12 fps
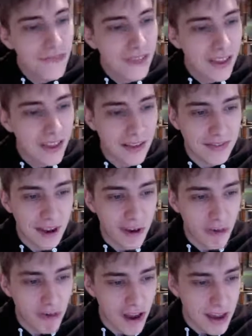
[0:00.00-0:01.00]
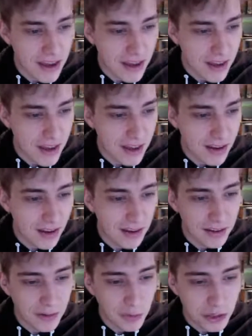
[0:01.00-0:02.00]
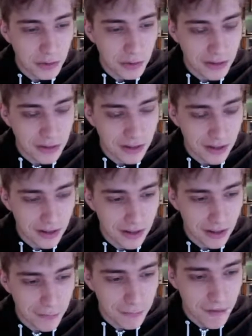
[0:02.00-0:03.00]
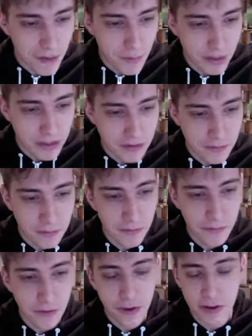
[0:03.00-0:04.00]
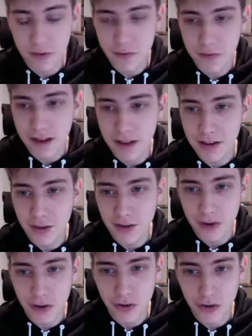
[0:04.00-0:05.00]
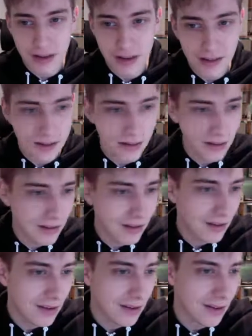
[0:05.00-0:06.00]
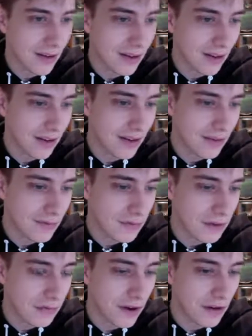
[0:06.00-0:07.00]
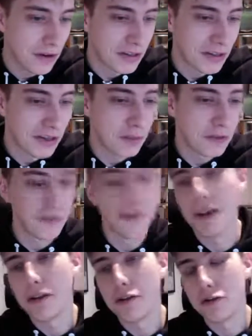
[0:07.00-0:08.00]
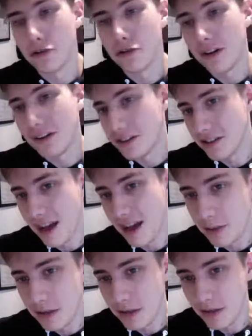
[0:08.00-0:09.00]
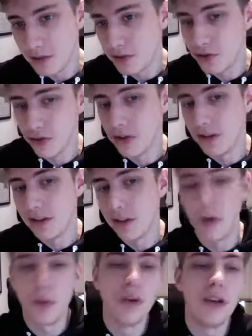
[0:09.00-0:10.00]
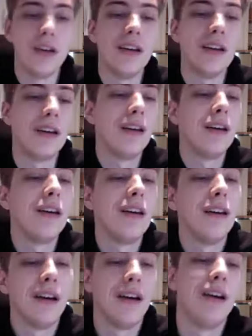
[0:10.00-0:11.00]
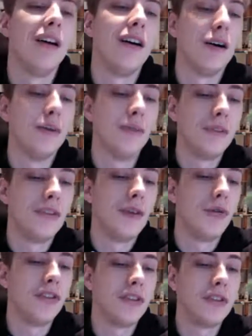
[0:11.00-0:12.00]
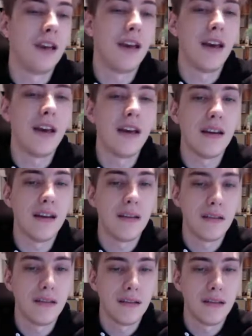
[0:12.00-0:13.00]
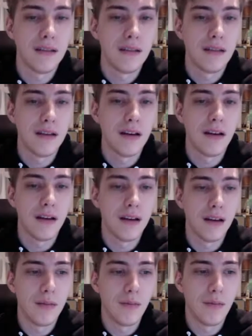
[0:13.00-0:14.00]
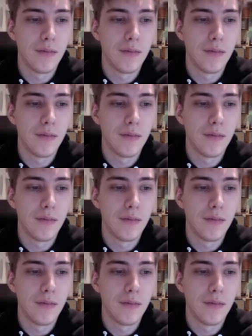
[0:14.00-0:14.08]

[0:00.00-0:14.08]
you had that grey kit, which was famous for the Fernando Torres, for the various clips of Fernando Torres just absolutely destroying the Premier League. There was a um,